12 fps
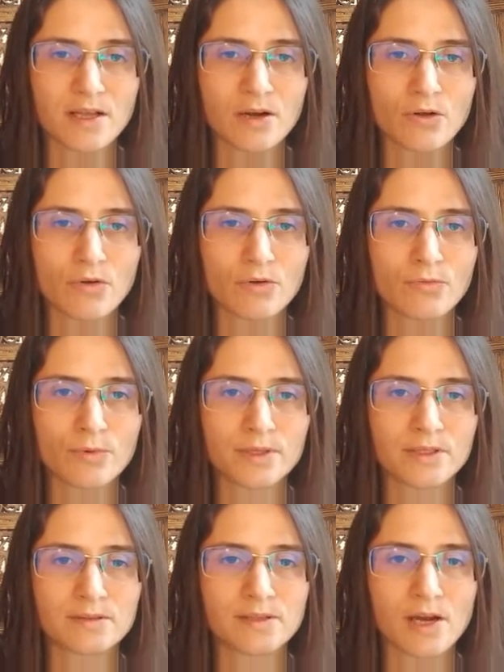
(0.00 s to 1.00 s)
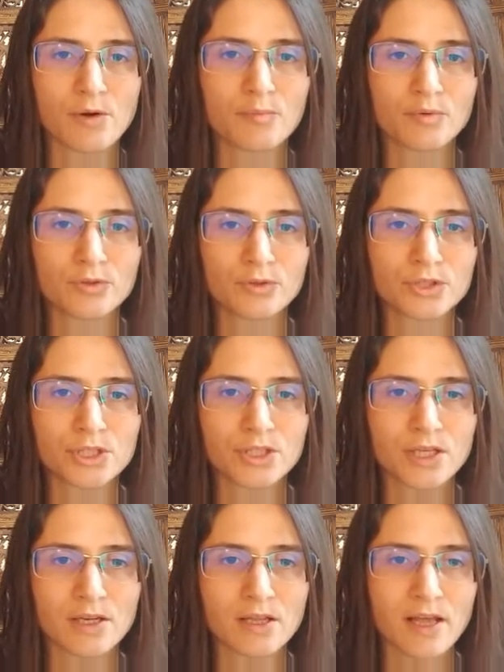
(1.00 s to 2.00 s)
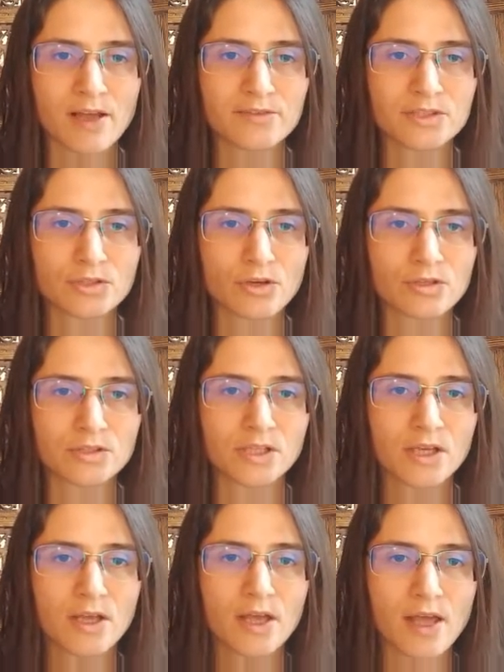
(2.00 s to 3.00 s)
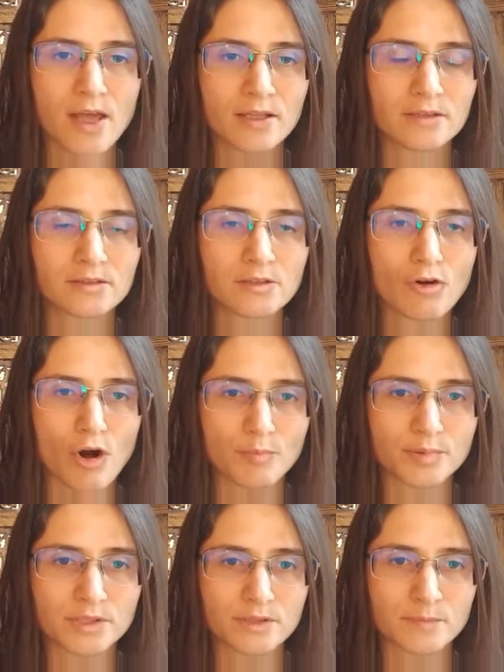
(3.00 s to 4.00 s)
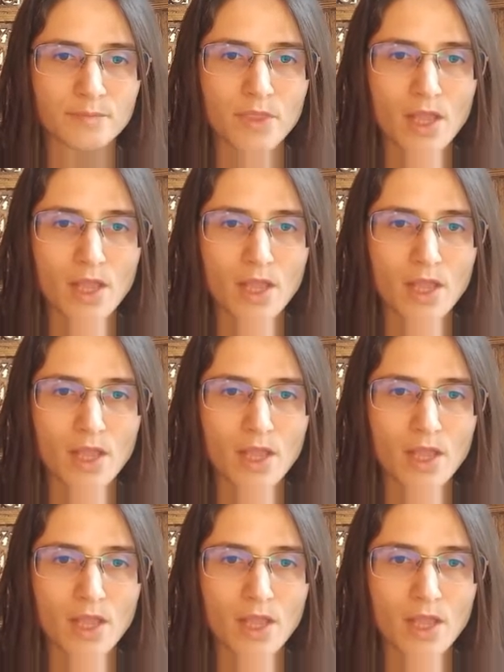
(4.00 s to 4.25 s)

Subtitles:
along with their production in livestock and crops.